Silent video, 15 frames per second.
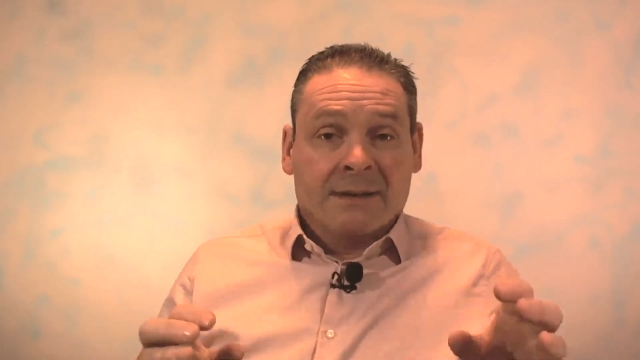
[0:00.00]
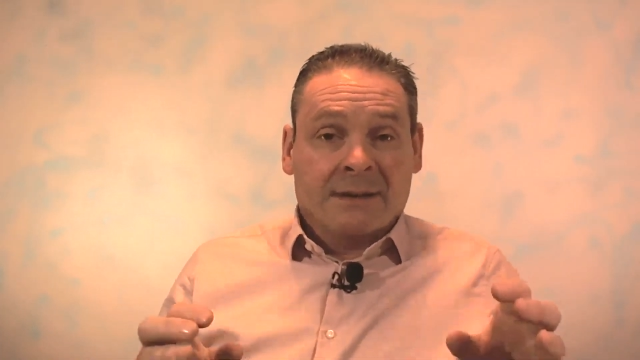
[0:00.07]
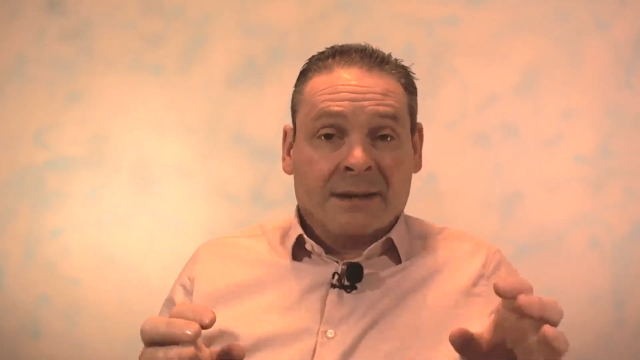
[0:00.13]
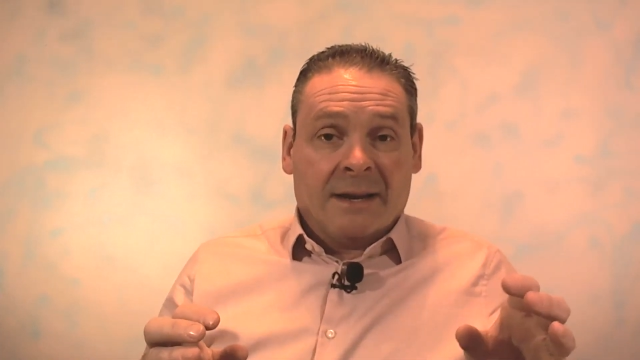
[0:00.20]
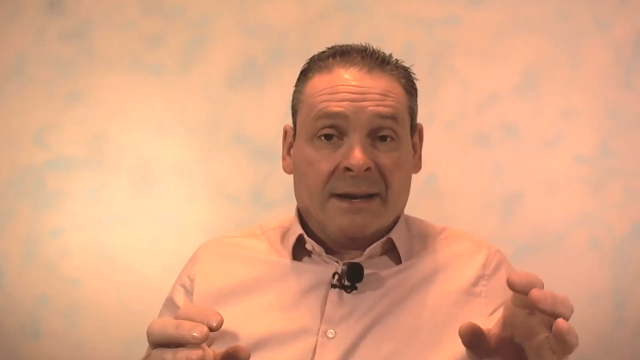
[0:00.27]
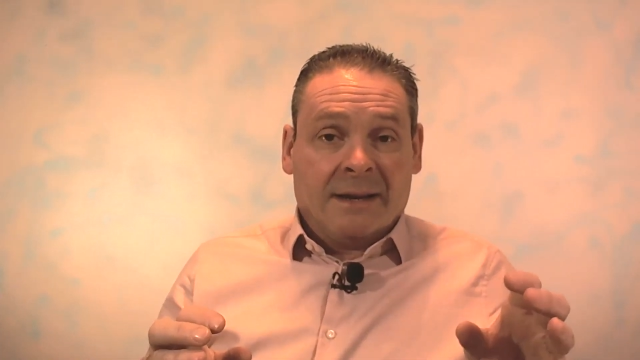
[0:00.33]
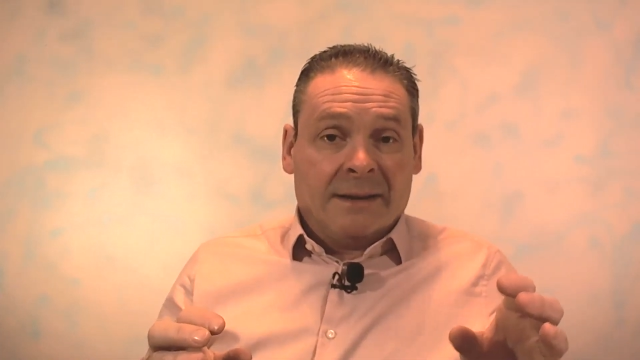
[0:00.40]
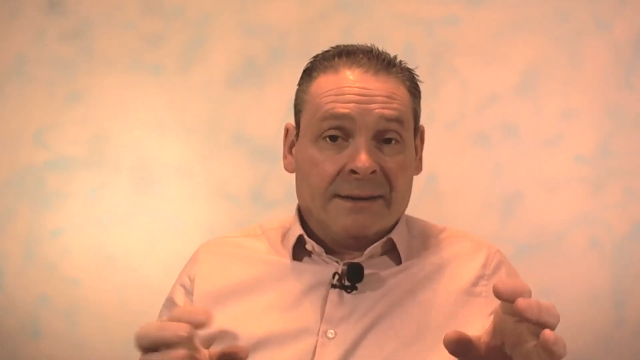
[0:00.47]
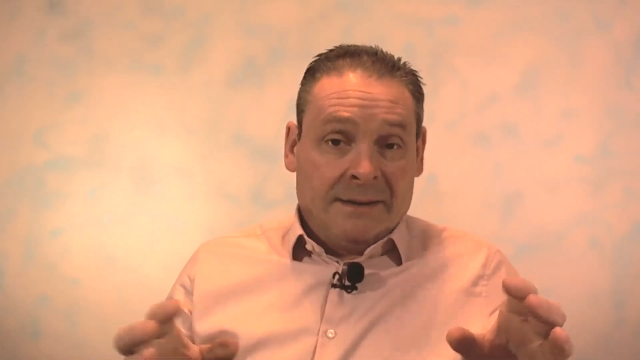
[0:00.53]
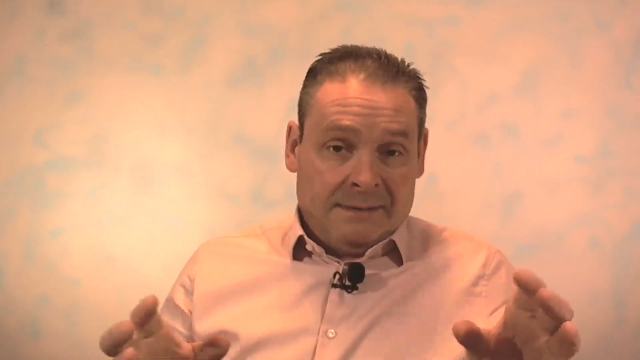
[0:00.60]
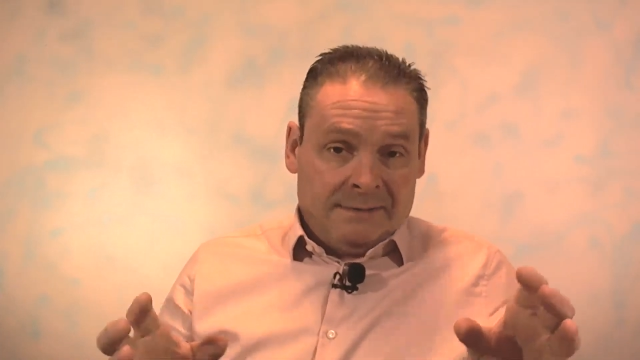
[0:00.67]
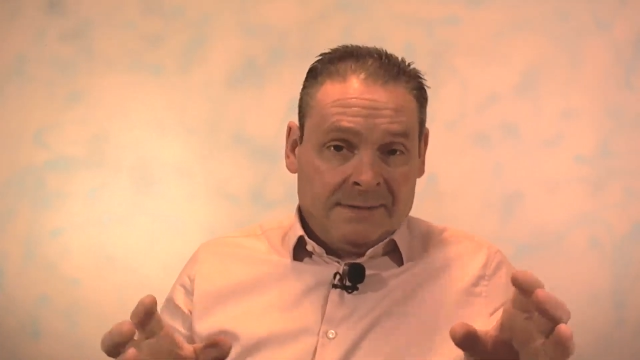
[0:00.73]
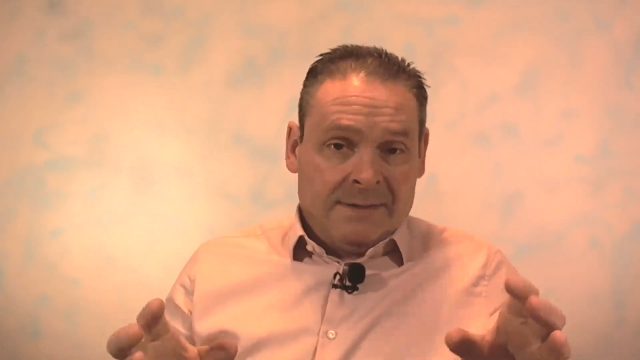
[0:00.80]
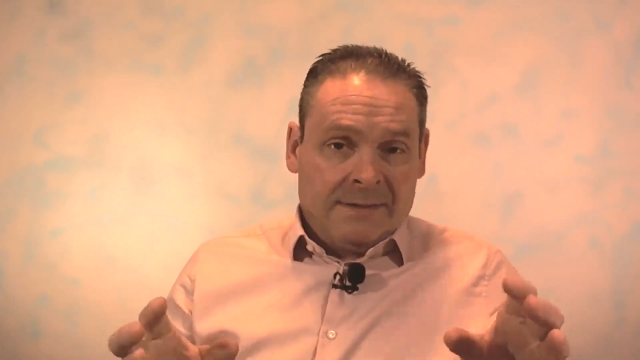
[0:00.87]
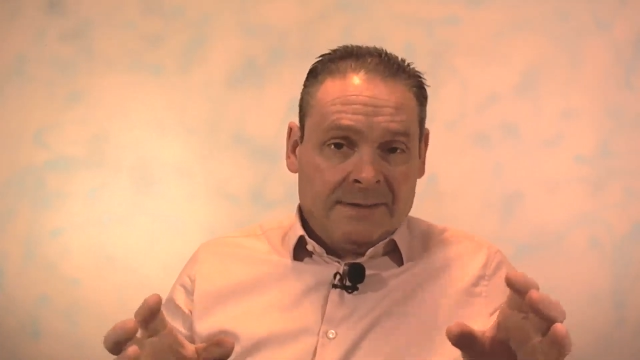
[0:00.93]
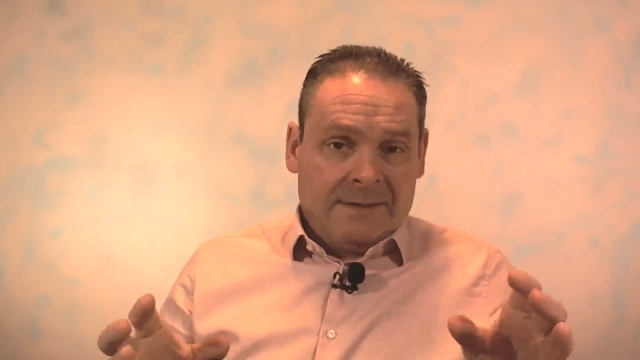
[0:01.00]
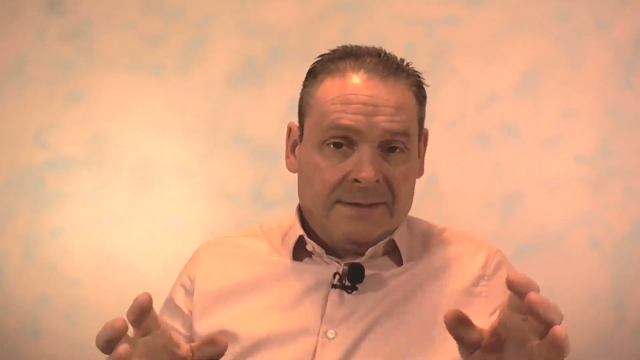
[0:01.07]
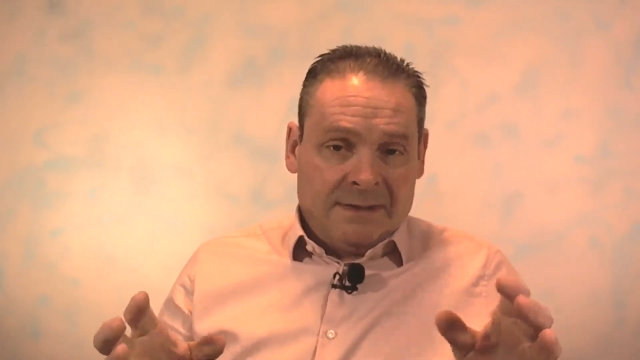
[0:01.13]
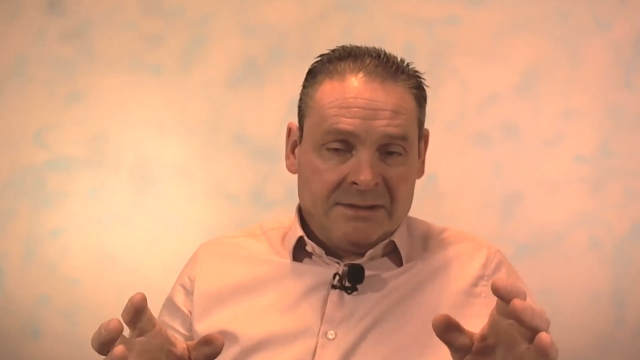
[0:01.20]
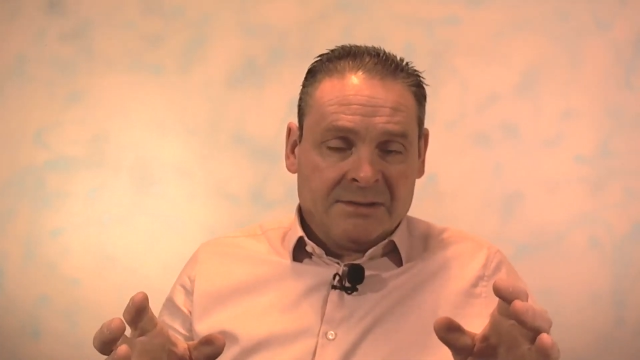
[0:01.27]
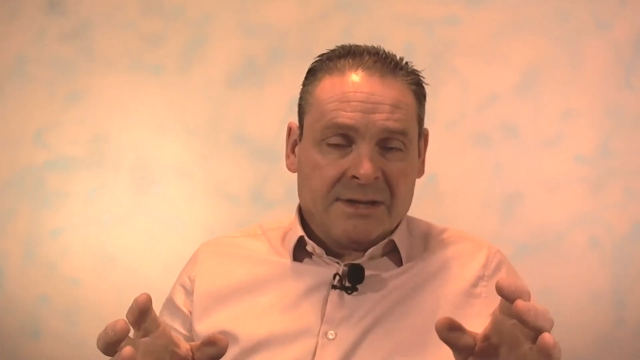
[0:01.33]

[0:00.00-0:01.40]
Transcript: in this